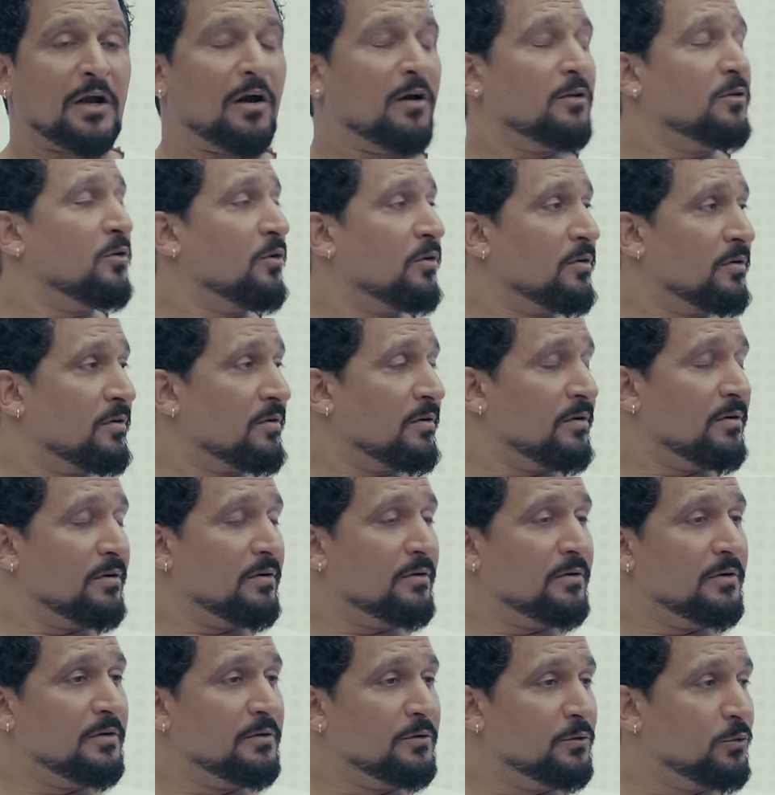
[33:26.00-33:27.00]
I thought
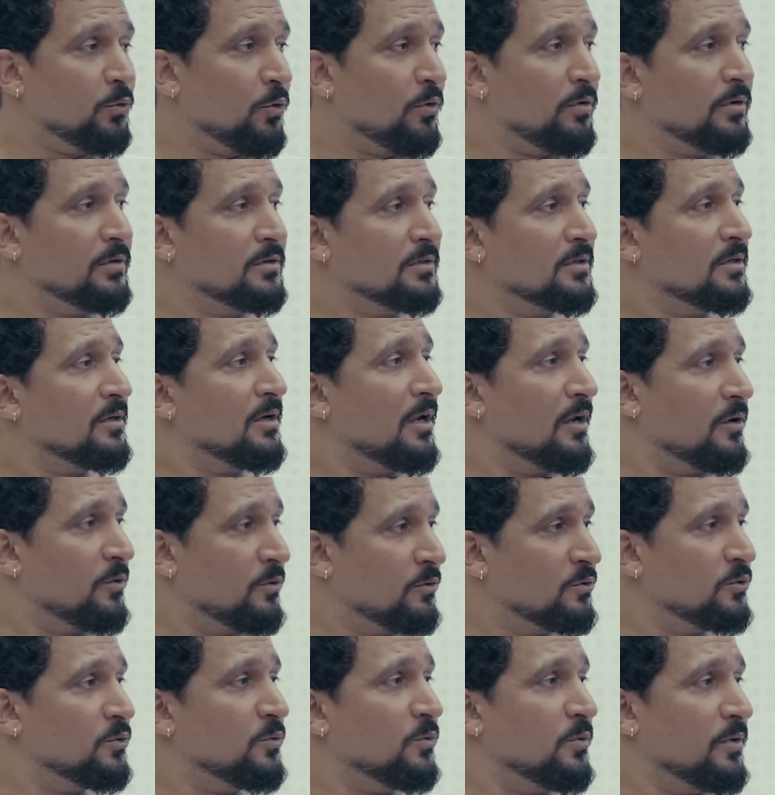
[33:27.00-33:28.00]
uh, in touring
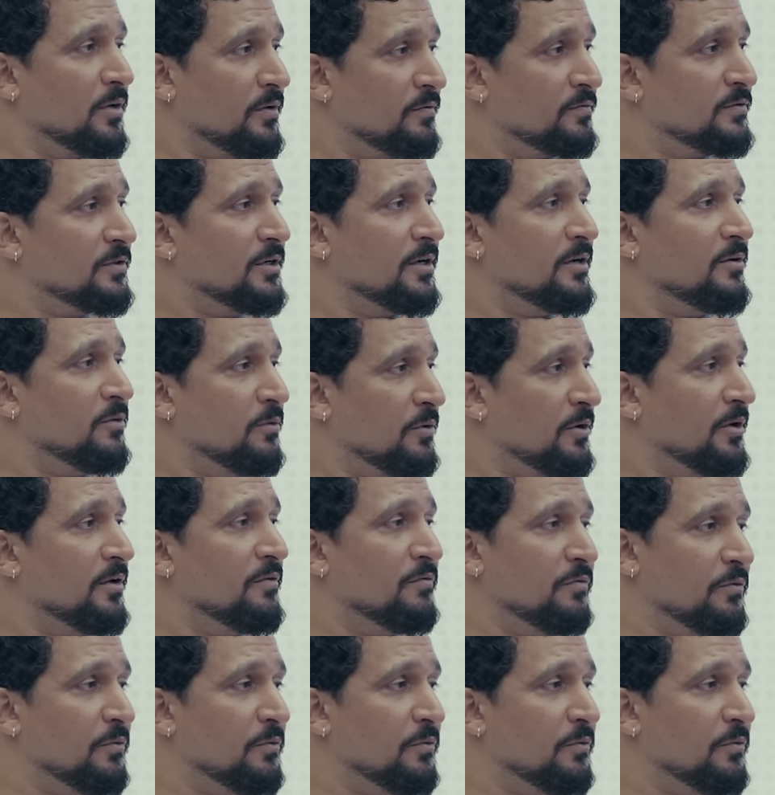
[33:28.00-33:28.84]
scenarios you would have said, okay,